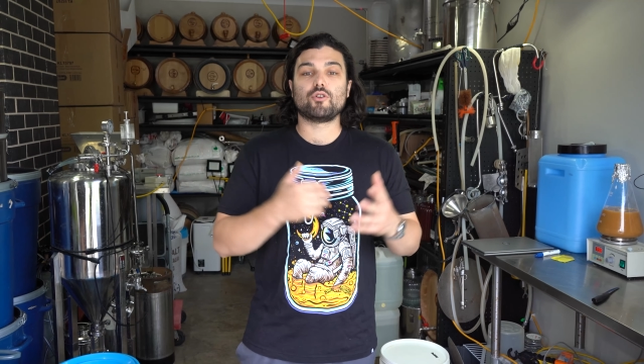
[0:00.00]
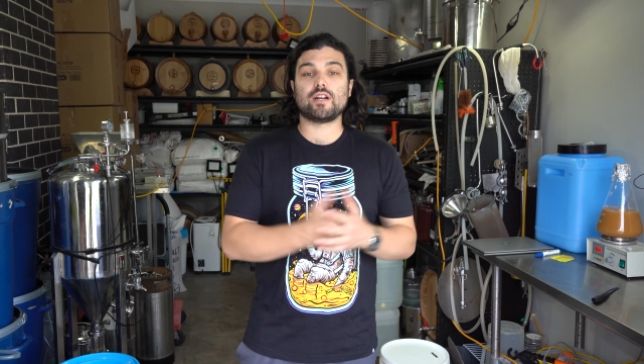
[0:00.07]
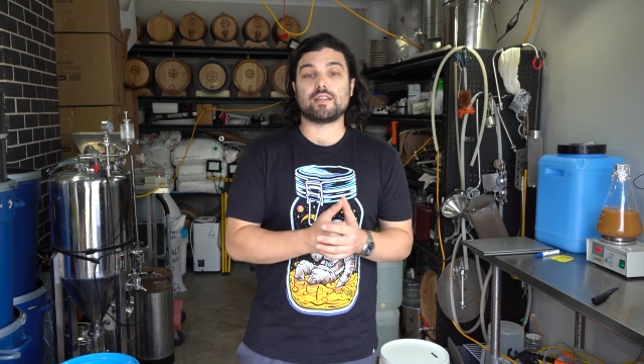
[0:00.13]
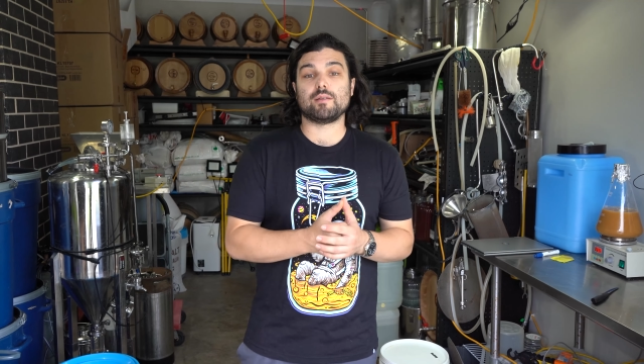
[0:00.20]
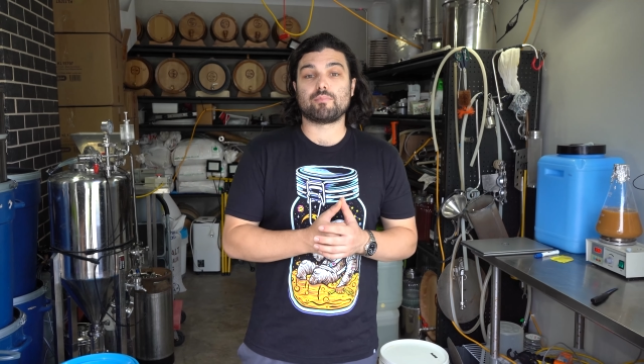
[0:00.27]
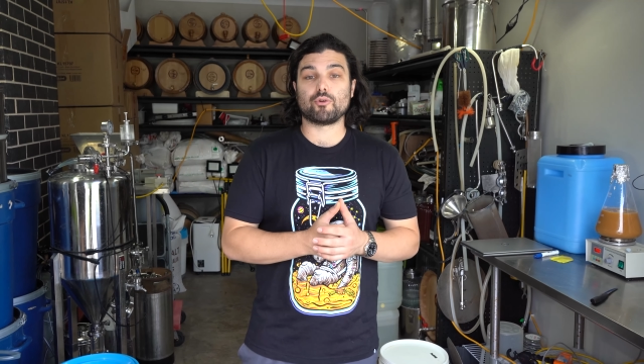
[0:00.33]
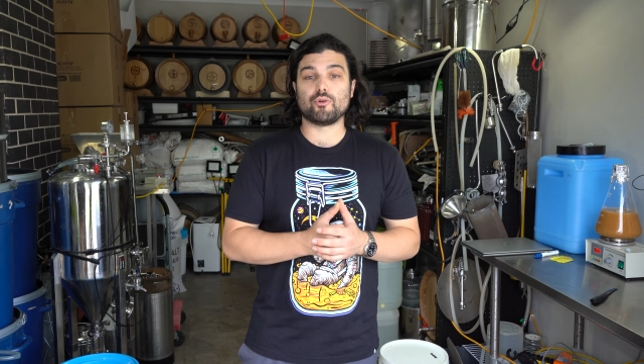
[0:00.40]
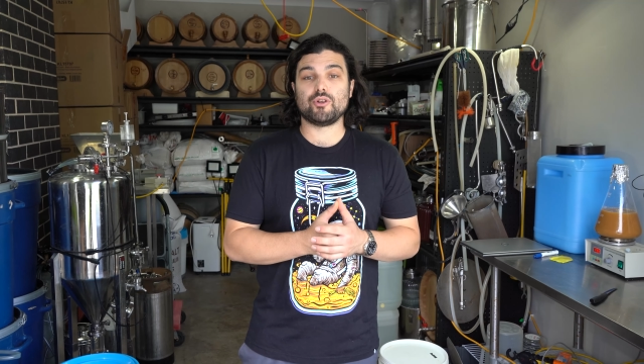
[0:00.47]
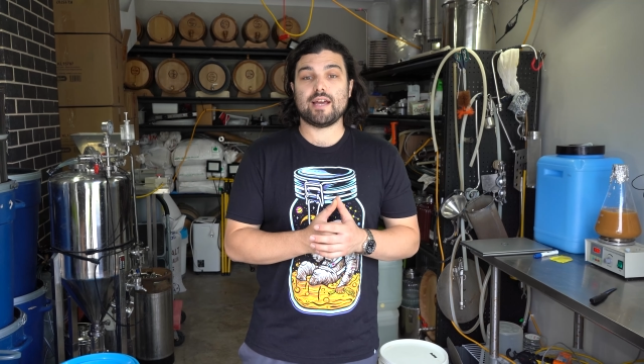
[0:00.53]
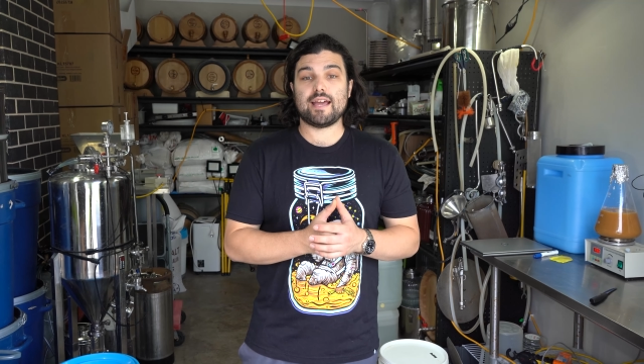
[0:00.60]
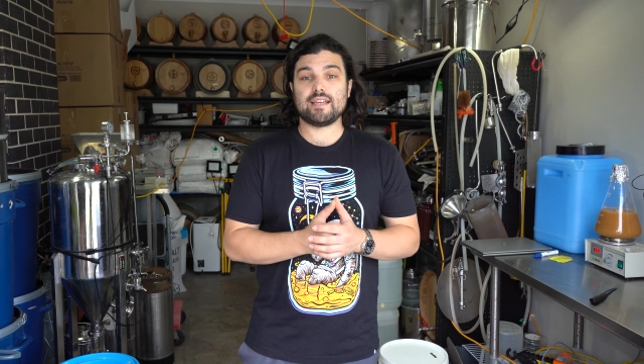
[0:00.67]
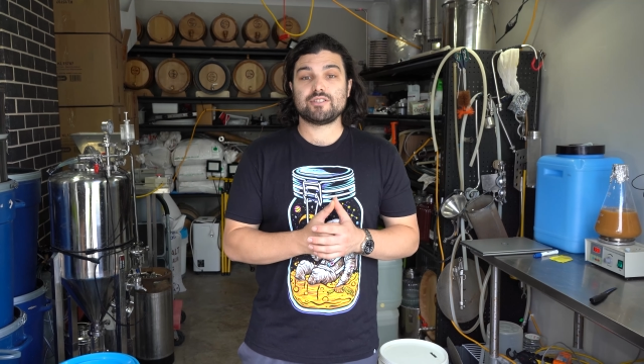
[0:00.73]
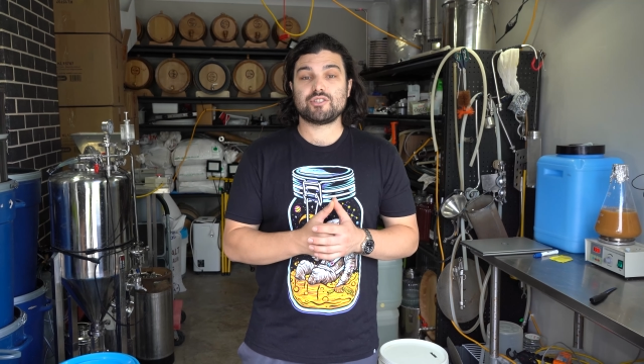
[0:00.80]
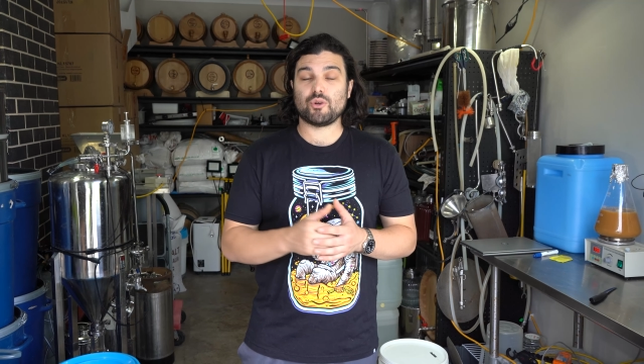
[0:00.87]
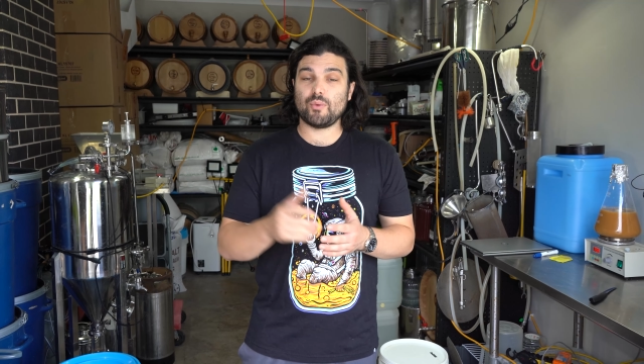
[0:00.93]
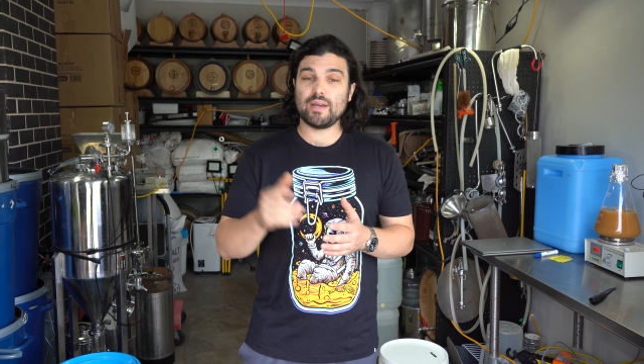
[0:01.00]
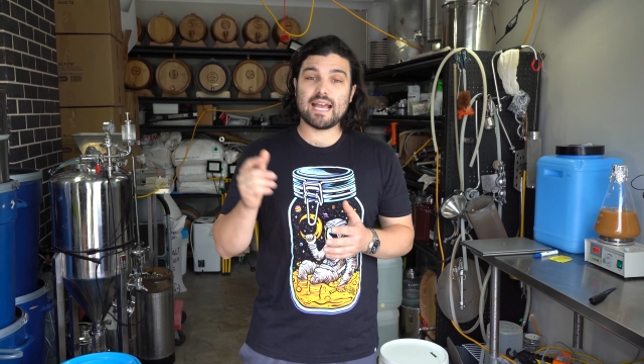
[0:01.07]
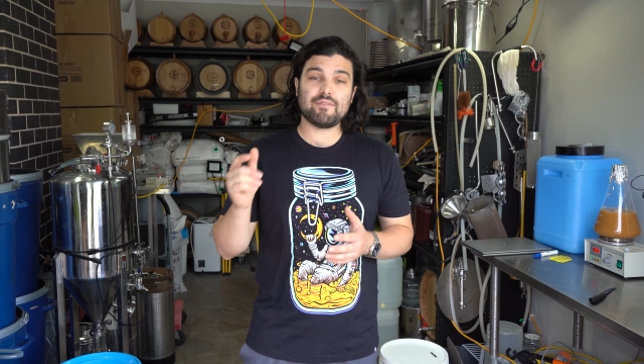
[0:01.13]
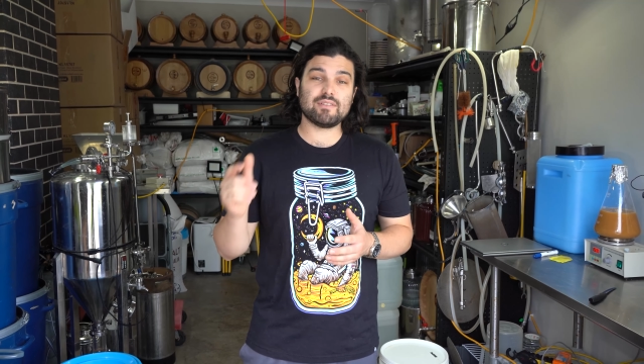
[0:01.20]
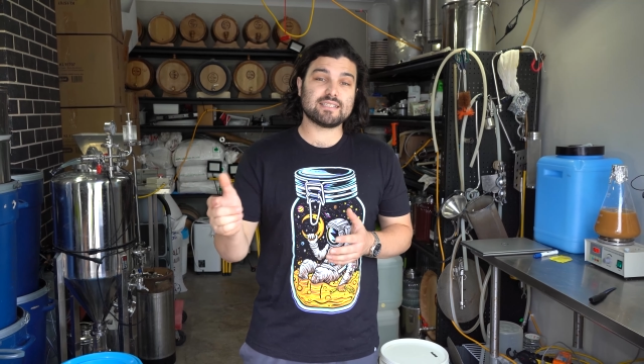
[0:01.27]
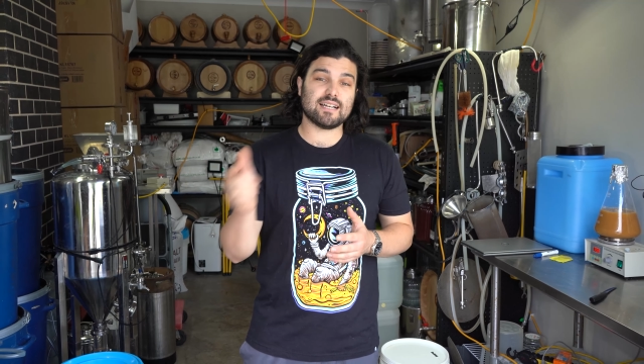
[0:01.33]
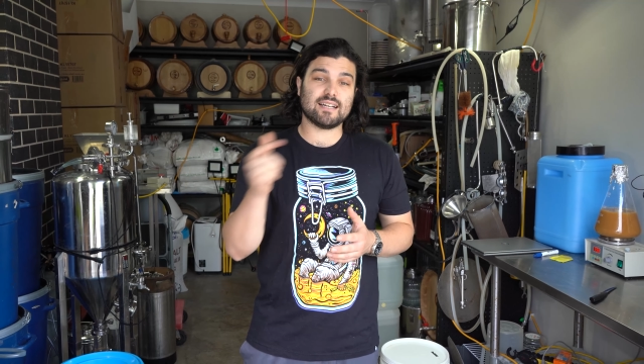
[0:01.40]
another brew day. So we
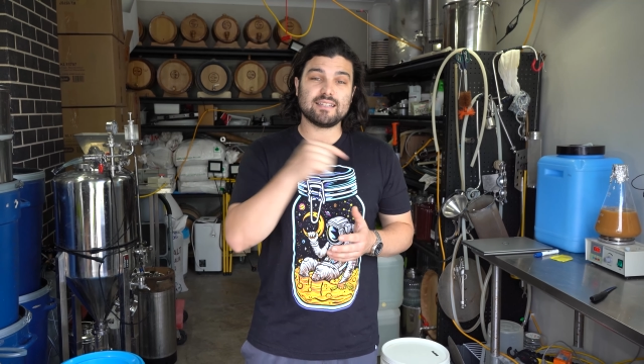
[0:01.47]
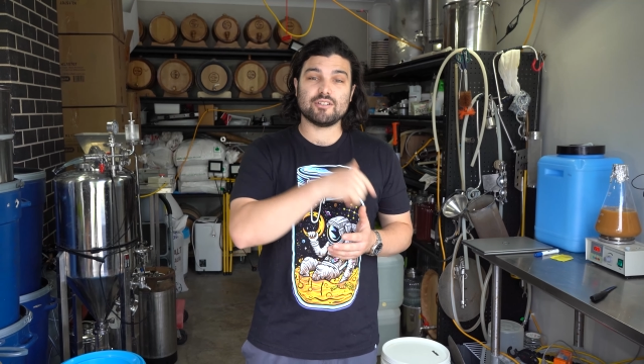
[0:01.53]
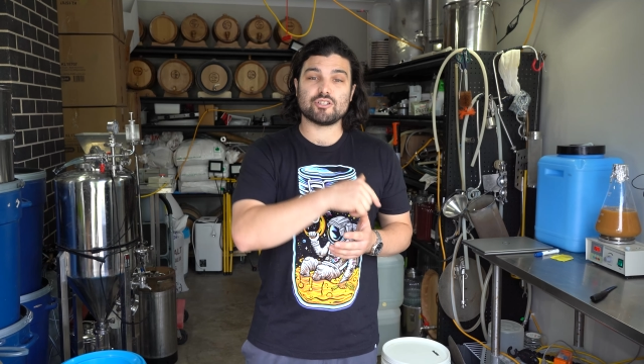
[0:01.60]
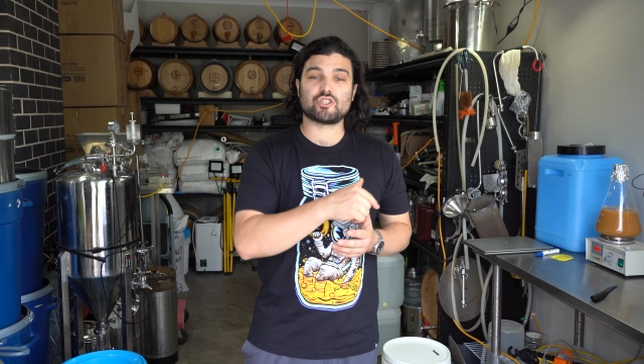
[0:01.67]
haven't done the